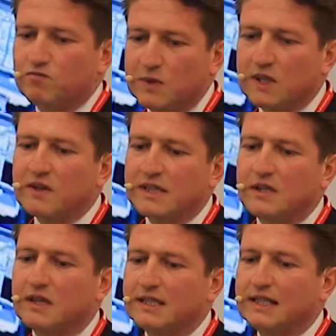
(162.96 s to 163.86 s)
another
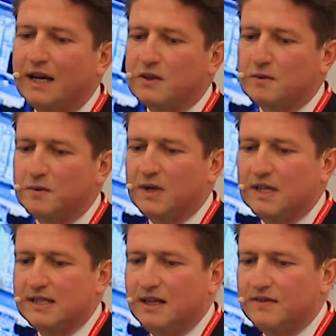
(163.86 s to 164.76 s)
exciting announcement by
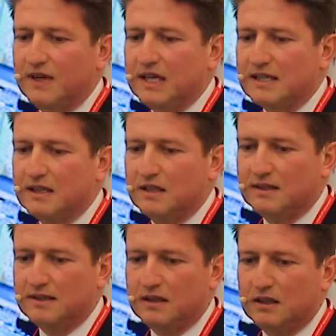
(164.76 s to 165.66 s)
TfL is
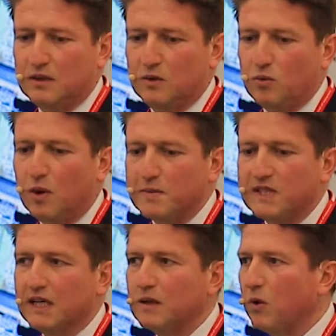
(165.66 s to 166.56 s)
that one
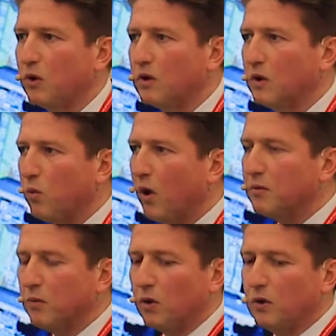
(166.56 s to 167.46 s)
particular model, the
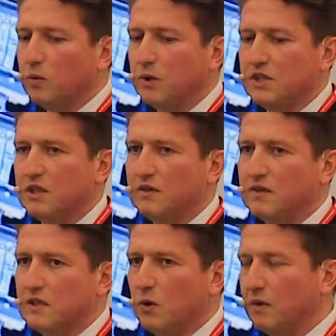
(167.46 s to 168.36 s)
One model, which
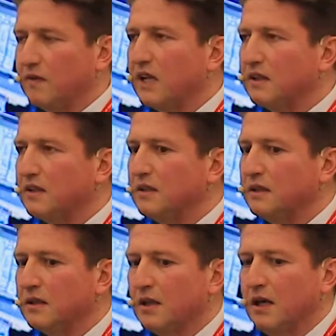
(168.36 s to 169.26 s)
covers the whole of London
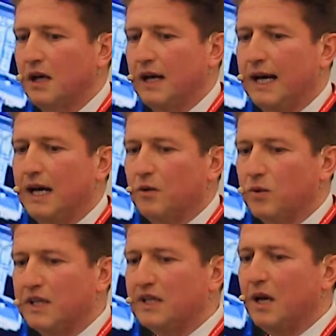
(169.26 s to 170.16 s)

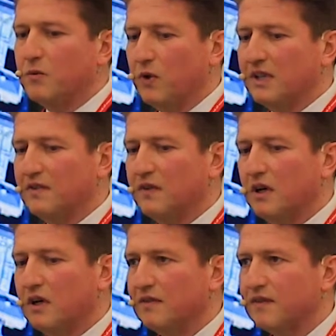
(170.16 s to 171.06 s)
within the
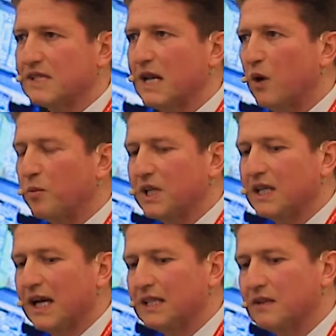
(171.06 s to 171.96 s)
M25, has now been
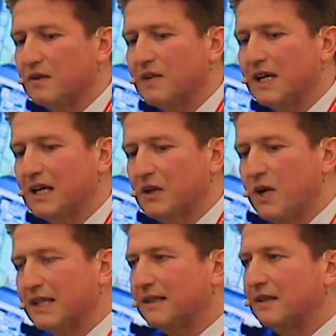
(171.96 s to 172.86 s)
added to their
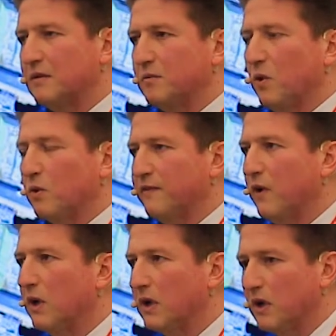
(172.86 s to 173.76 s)
accredited
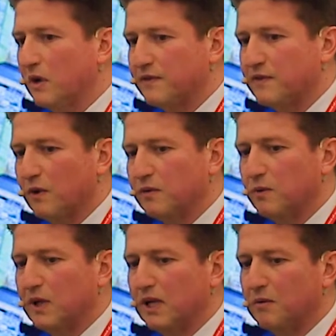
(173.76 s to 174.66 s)
portfolio of
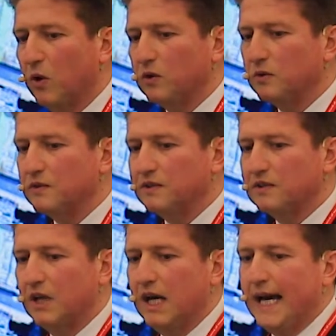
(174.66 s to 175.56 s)
software and models,